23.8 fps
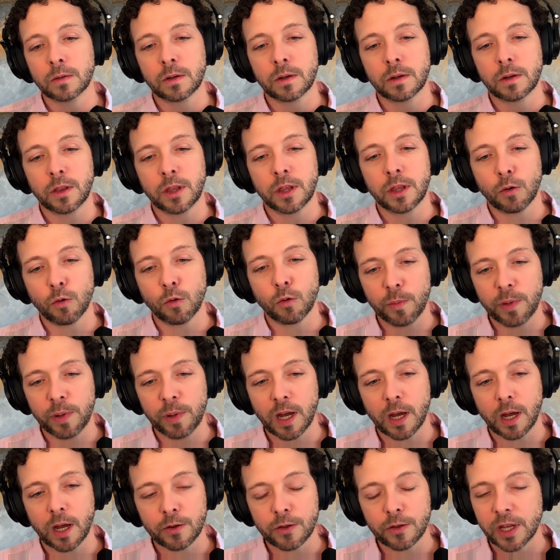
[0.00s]
There will be
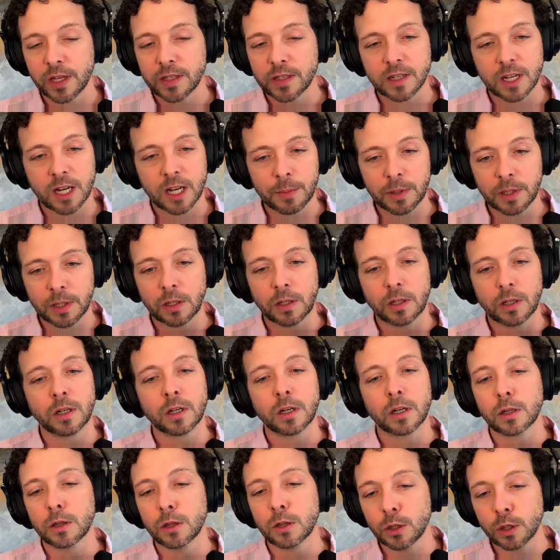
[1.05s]
other things that come
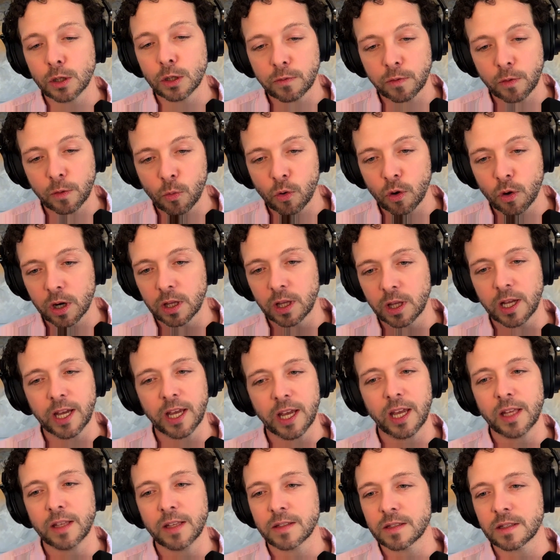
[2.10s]
along. Look for more
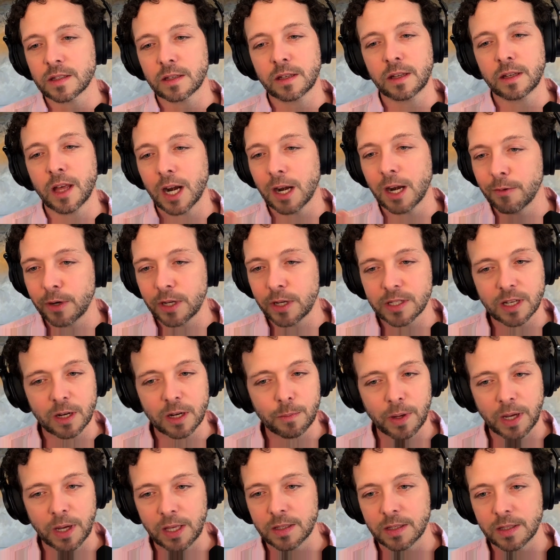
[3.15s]
clients. Not everybody's going to
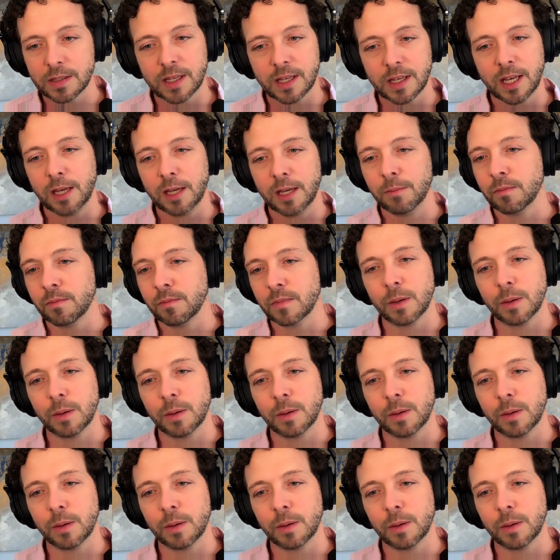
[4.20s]
pay the same.